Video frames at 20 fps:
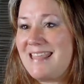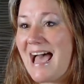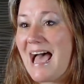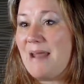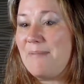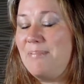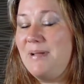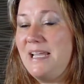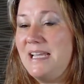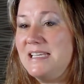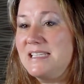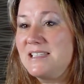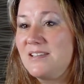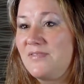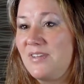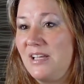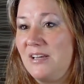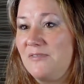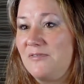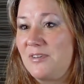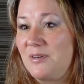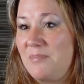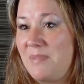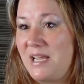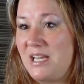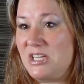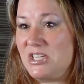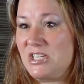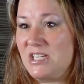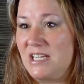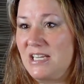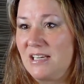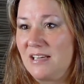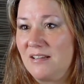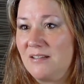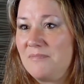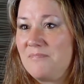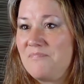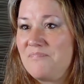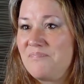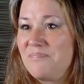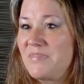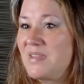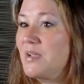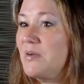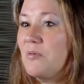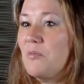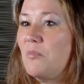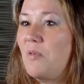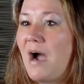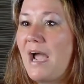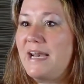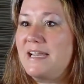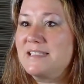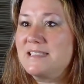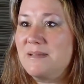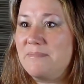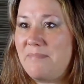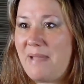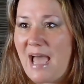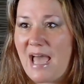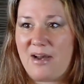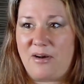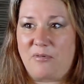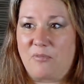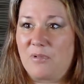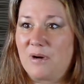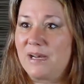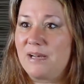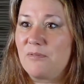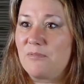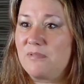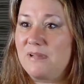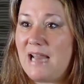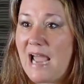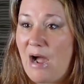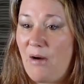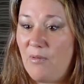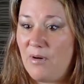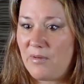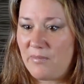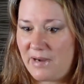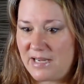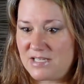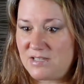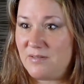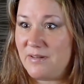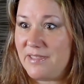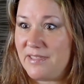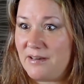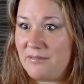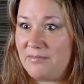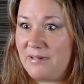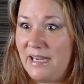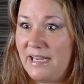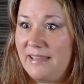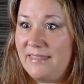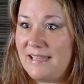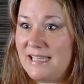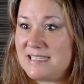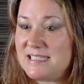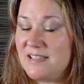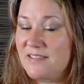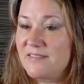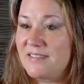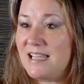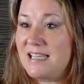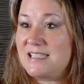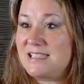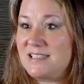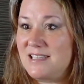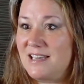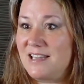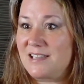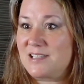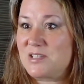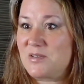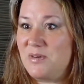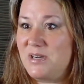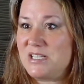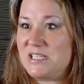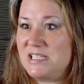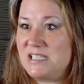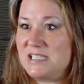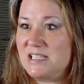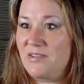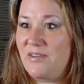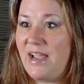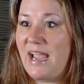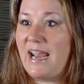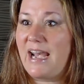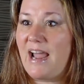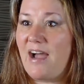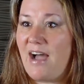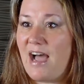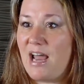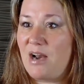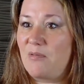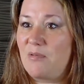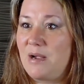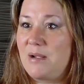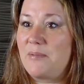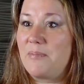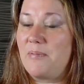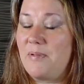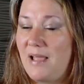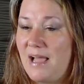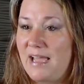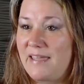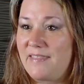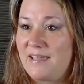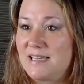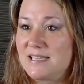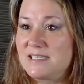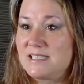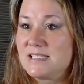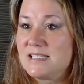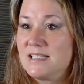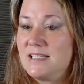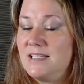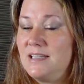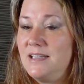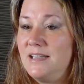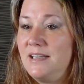that piece of information, why does it matter? What now what do I do with it, right? That's a, that's the next question is okay, now how do I apply this?